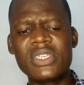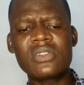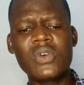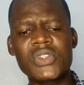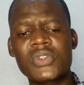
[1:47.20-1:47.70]

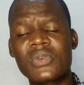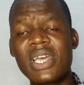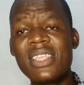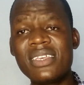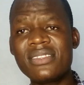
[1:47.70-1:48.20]
this goes to
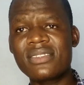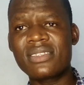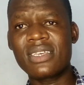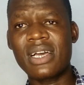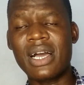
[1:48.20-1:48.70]

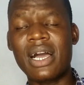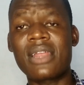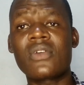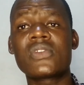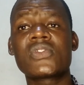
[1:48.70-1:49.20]
Kenyans
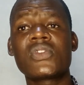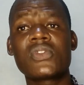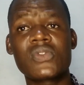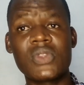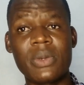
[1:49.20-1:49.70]
and
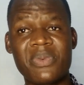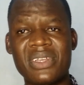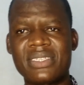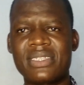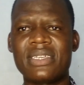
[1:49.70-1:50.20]
also to the
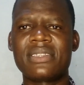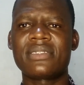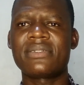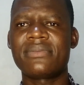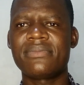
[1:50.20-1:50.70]

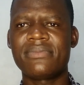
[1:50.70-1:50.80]
president.